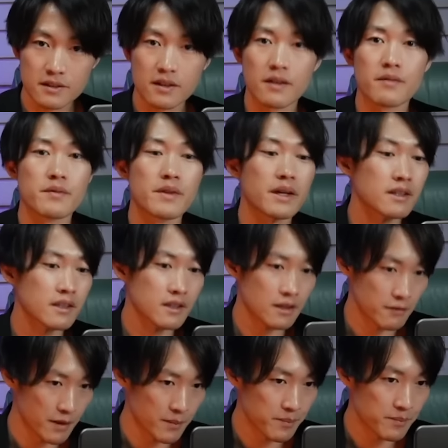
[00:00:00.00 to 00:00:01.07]
the
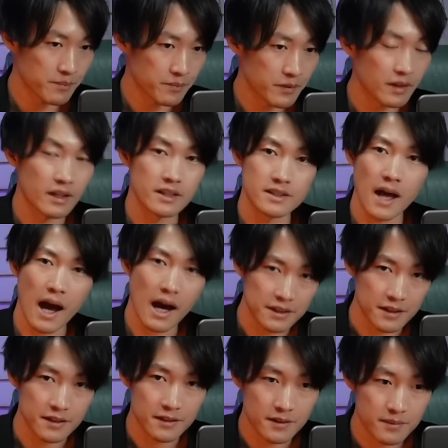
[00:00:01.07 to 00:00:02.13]
Kirin, is
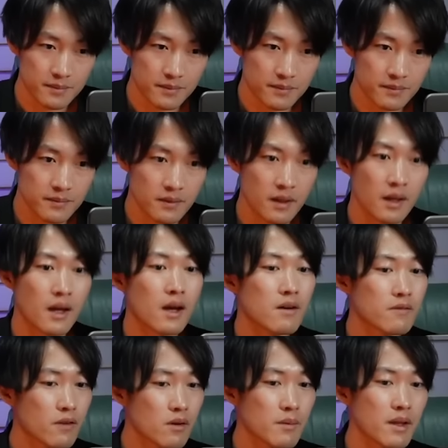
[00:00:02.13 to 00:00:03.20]
added,
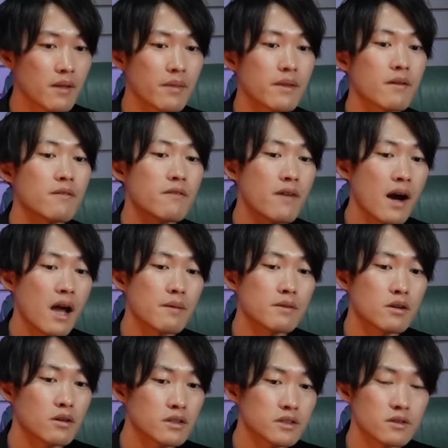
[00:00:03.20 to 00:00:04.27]
forming the 5
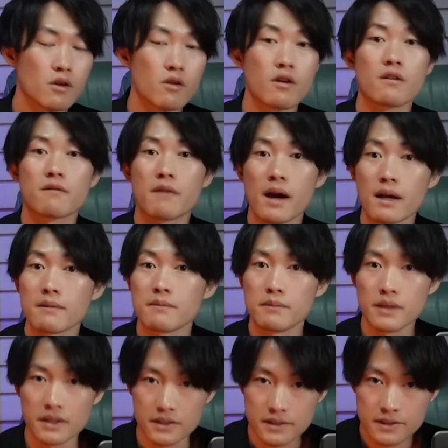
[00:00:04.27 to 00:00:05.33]
gods or 5
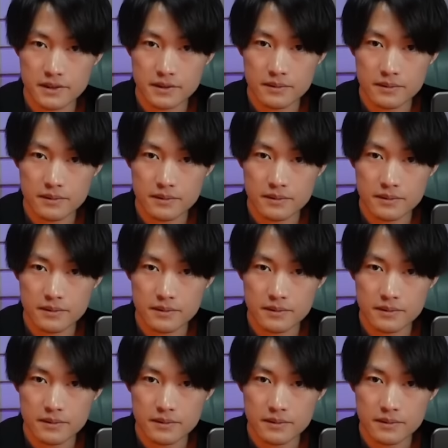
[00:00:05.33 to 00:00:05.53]
beasts.